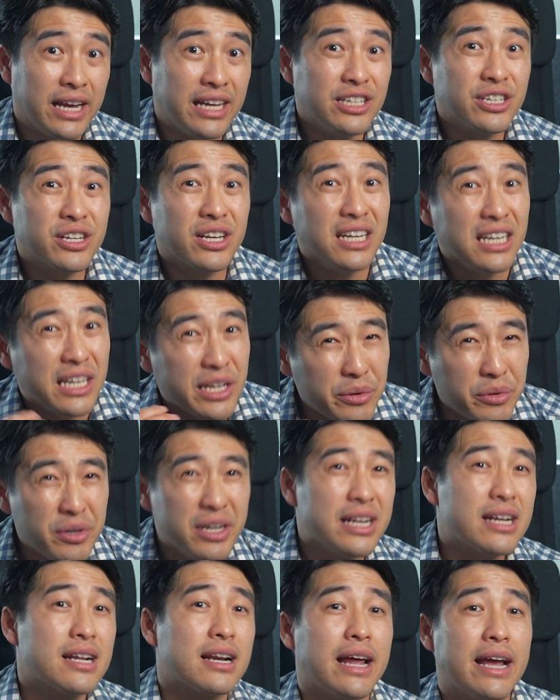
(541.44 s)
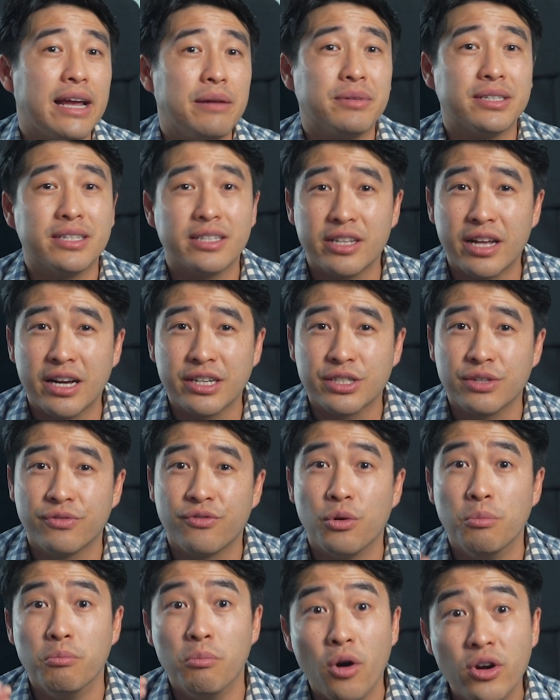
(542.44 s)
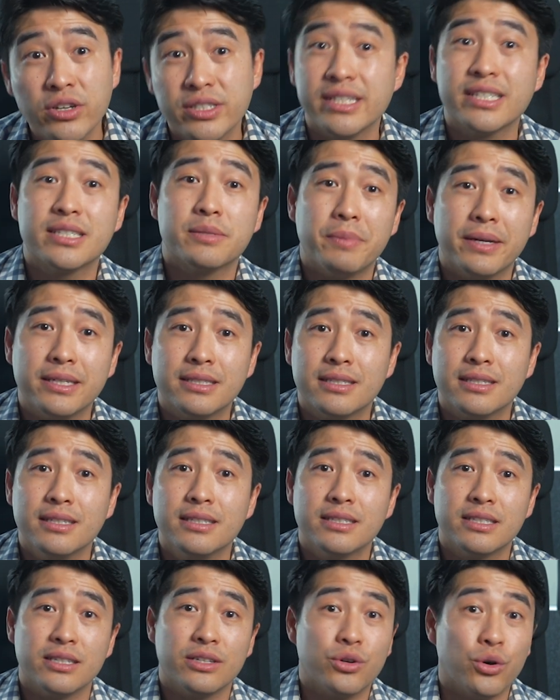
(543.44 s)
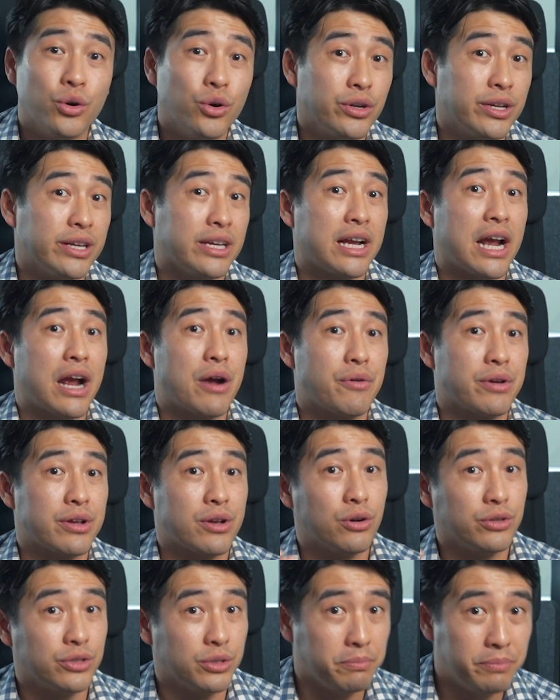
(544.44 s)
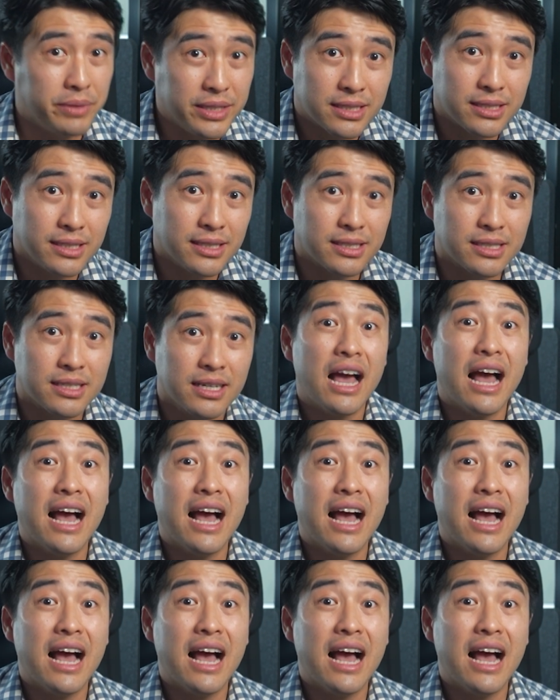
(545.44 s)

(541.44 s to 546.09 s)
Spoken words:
And you can literally claim a deduction for most expenses incurred in carrying on your business